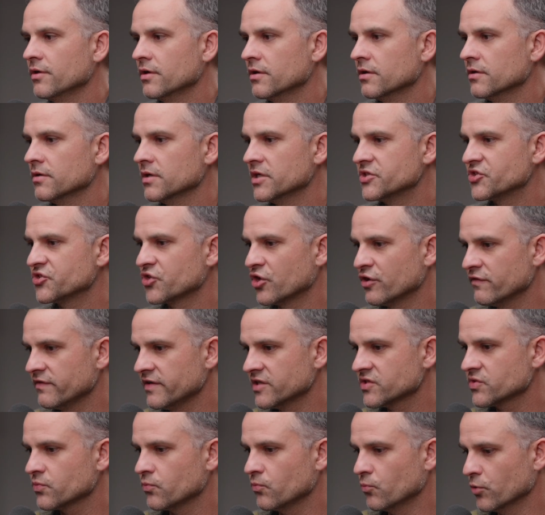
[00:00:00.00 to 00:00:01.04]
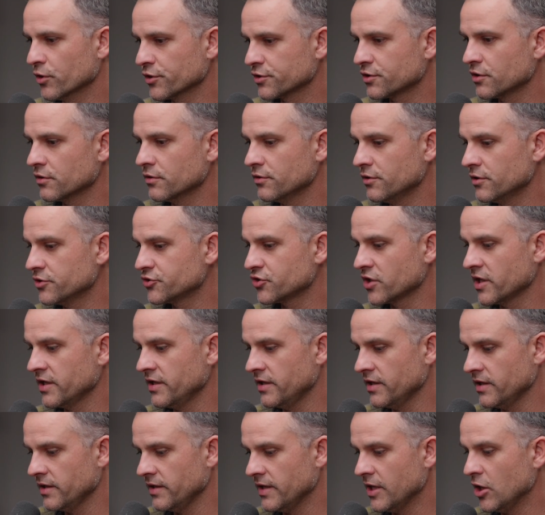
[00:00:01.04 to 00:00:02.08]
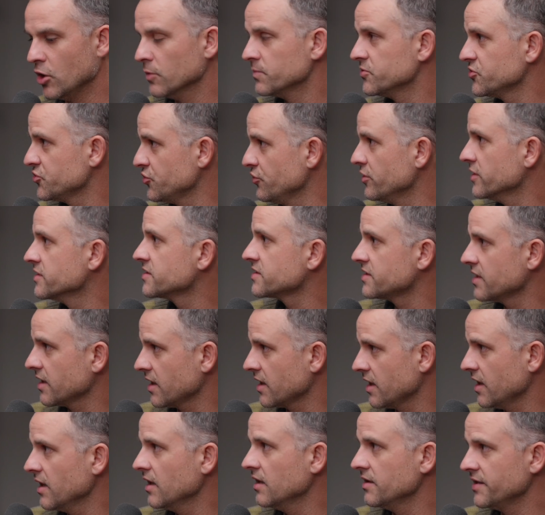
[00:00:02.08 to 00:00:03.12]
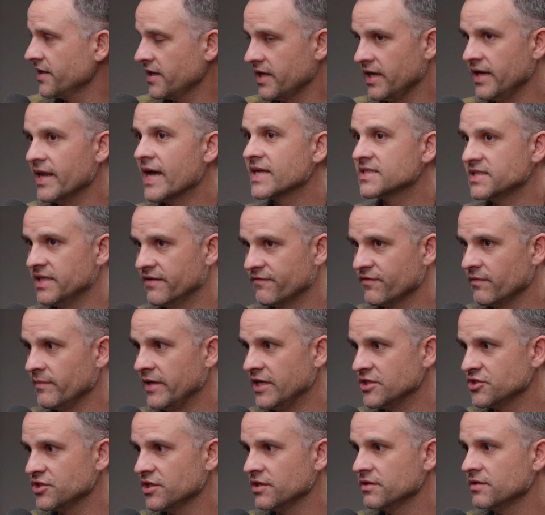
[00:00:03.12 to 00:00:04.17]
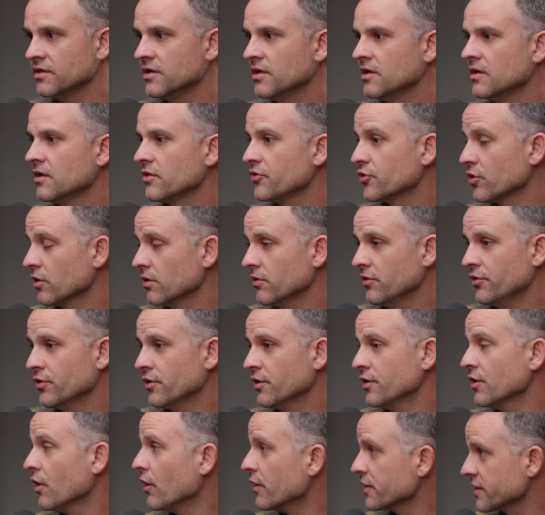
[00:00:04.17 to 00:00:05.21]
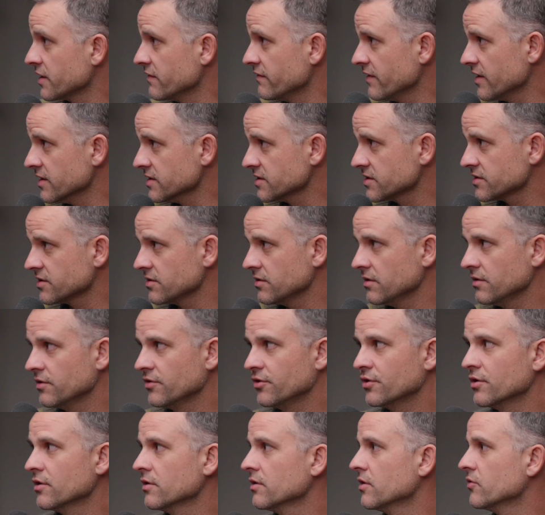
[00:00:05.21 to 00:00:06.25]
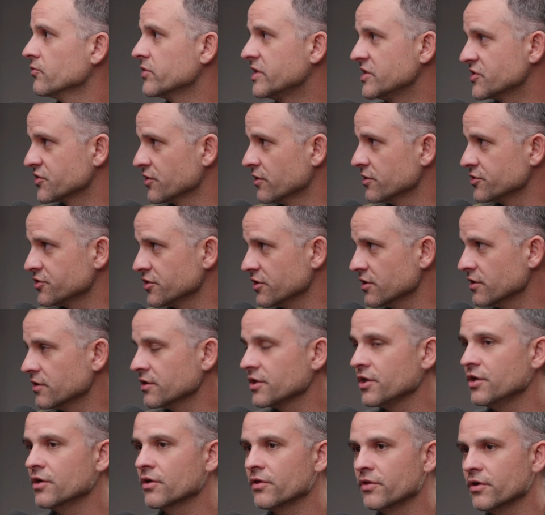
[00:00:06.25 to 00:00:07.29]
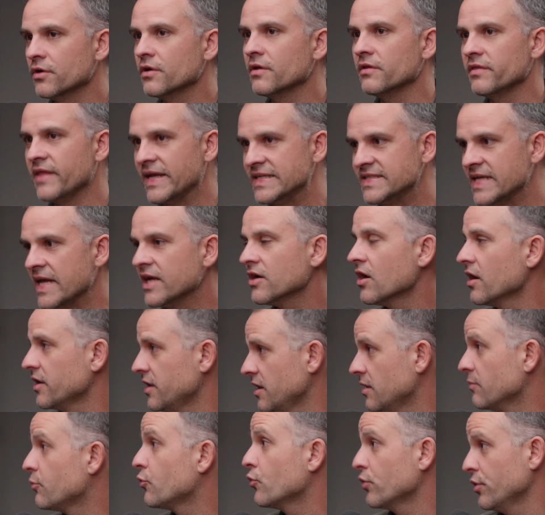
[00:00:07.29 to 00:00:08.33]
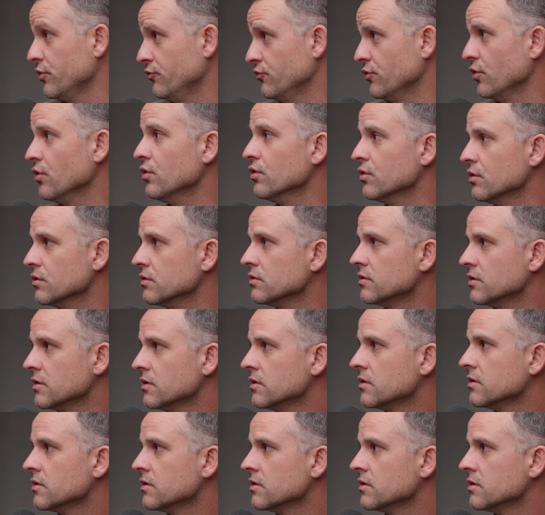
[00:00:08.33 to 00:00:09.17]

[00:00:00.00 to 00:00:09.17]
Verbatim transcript: they're a service worker. They're trying to help students to, con- to connect information. They're they're an archivist. They're a researcher. Yeah. You know, they they take on an important role